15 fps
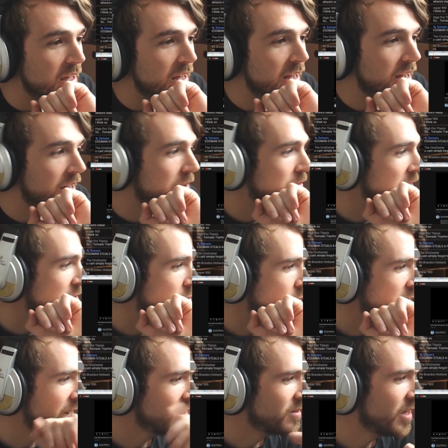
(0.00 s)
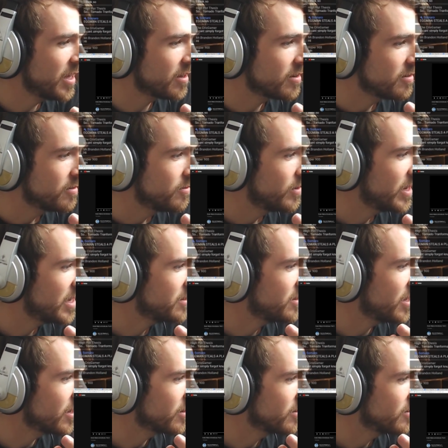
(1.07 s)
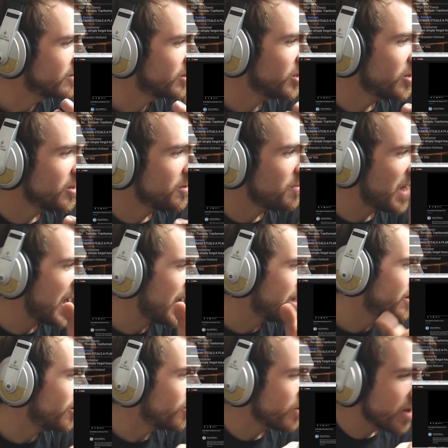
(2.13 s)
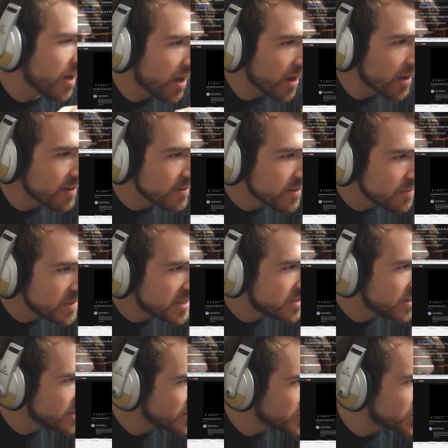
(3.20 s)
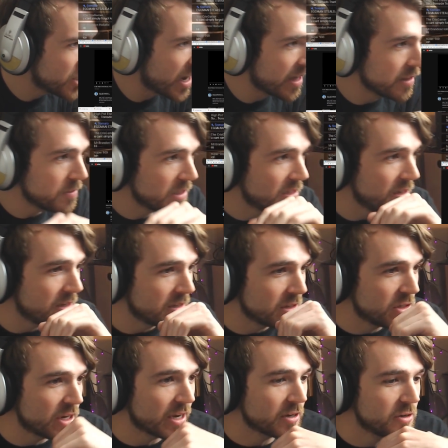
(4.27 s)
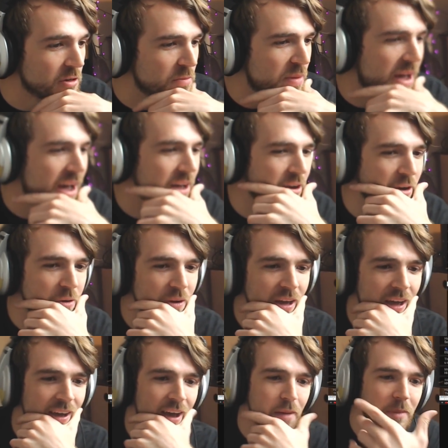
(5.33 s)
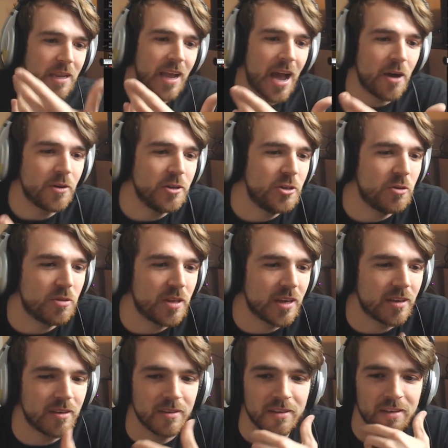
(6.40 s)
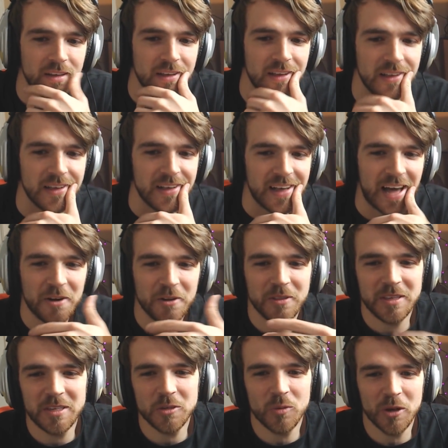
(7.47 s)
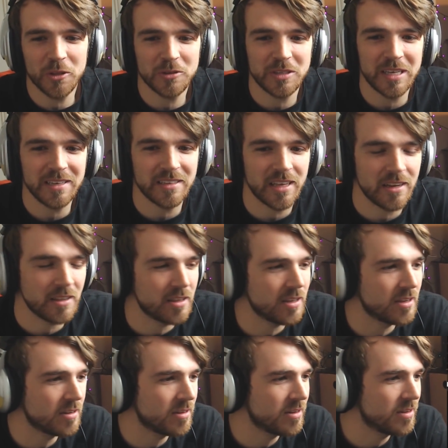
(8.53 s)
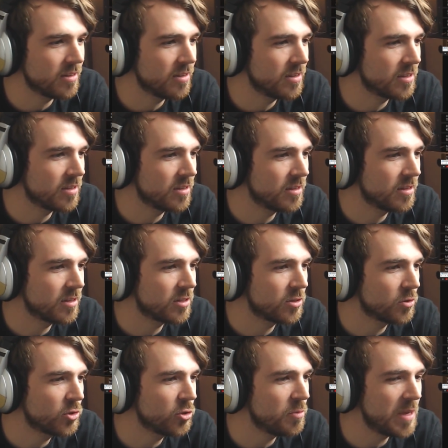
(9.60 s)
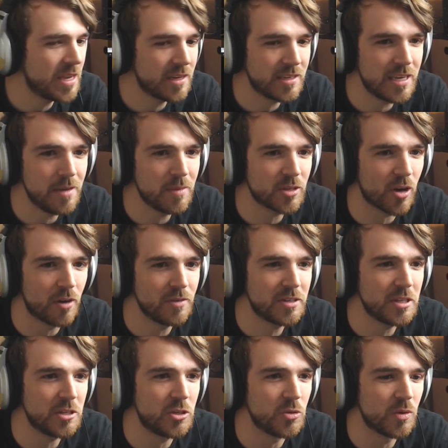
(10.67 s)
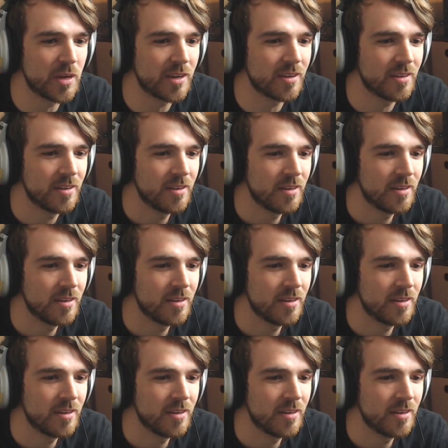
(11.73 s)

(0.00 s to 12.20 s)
So what do you guys think? What do you guys think? Good, bad, okay. Let me see it in the chat. Let me see it in the chat. Good, bad, okay. I mean, how could you think? I don't know. This is one of those things that the social media team is obviously doing